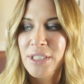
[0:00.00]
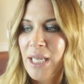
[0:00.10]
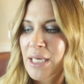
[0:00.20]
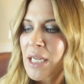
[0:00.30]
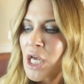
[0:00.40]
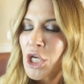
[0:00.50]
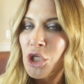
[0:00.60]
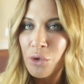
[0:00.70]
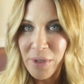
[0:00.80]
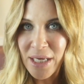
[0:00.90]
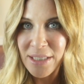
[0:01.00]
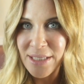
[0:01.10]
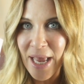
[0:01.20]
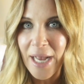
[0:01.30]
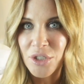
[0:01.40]
your skin. Urea
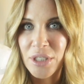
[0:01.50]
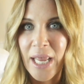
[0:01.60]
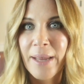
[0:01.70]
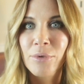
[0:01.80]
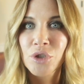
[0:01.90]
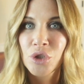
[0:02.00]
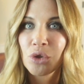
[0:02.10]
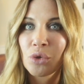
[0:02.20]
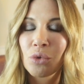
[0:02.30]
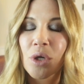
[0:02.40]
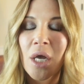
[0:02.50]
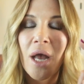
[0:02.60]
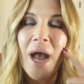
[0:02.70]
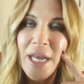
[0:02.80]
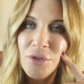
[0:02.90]
is actually able to
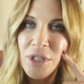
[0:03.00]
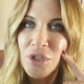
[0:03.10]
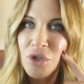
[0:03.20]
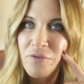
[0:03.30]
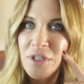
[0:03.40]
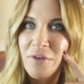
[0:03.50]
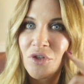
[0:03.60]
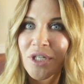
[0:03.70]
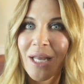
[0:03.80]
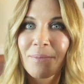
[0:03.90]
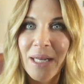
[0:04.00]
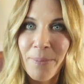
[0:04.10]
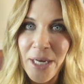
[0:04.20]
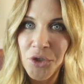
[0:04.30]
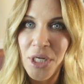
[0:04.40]
hydrate the surface of your skin, but it
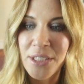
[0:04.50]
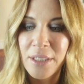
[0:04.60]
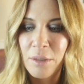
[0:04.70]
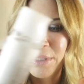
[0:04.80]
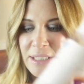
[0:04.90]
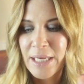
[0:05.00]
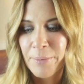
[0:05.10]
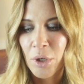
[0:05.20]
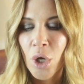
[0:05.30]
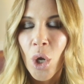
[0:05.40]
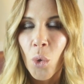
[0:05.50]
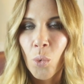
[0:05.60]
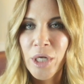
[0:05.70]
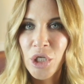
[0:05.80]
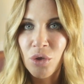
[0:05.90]
penetrates a little bit deeper.
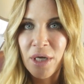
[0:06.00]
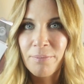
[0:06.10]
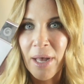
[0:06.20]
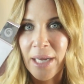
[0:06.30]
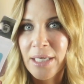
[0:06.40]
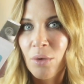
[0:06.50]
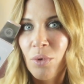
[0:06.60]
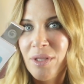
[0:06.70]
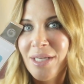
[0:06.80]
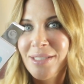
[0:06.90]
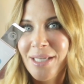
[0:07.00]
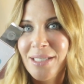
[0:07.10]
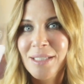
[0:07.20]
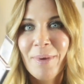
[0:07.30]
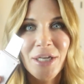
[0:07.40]
When you combine it with a
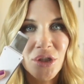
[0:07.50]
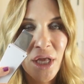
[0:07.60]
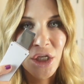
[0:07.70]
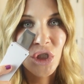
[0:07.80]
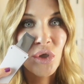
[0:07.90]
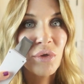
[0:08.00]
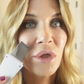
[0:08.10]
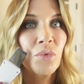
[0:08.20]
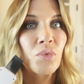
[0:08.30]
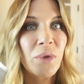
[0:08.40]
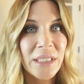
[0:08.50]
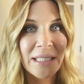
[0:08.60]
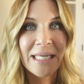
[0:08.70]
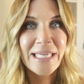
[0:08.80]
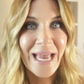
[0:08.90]
skin spatula, you can
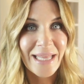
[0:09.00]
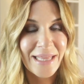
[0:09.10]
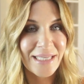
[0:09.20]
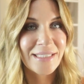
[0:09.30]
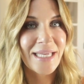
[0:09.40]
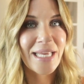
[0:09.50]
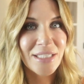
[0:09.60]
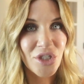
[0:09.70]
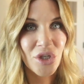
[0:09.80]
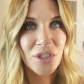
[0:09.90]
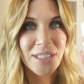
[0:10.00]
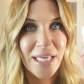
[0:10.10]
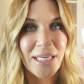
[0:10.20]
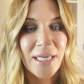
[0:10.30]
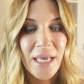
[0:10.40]
really get this into your
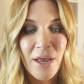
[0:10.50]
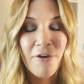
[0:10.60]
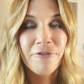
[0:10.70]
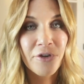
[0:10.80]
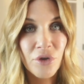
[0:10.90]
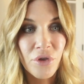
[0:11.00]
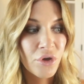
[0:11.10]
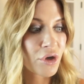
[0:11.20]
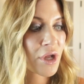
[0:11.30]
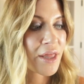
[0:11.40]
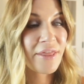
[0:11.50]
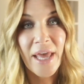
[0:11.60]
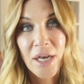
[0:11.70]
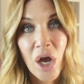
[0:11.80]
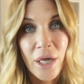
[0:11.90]
skin further
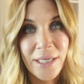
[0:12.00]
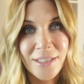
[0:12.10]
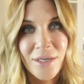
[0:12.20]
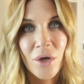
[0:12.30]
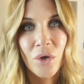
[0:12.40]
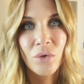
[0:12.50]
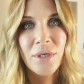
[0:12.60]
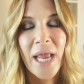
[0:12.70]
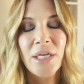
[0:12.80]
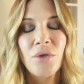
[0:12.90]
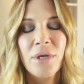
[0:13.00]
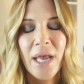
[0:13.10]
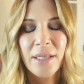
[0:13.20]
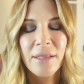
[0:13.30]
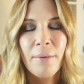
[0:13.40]
than on its own, and you
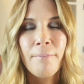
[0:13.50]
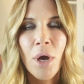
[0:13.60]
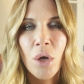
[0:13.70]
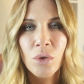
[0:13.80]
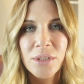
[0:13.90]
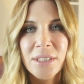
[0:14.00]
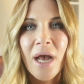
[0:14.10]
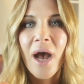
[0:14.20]
get the most